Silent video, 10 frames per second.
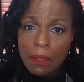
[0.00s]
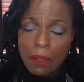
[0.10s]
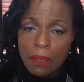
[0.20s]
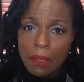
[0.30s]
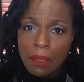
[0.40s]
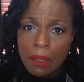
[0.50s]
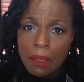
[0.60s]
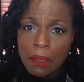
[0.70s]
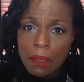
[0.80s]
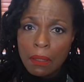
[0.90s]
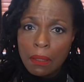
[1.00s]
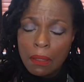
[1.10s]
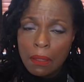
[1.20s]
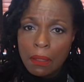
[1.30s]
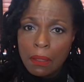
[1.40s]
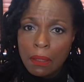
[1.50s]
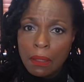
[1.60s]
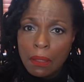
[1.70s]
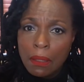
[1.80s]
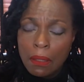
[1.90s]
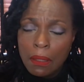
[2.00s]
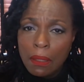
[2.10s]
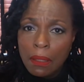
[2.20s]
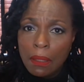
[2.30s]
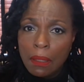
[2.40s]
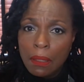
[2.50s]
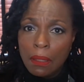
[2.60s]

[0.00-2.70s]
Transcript: (no one is talking)